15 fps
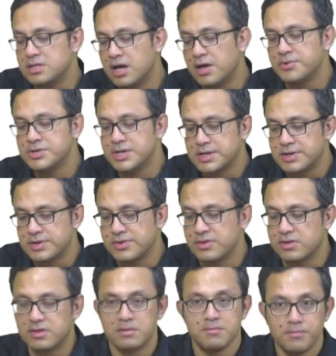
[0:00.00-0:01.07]
Heart of Darkness
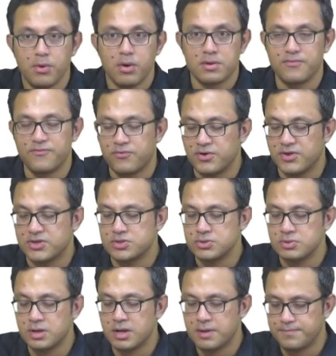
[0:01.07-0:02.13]
is important for us
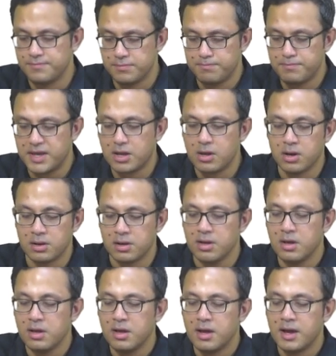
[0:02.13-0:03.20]
to uh, pick on
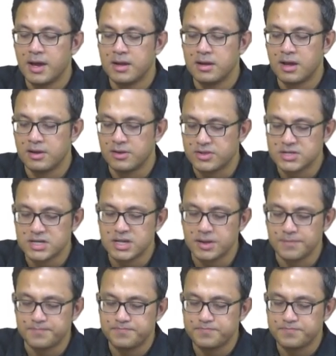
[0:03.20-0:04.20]
and, and study.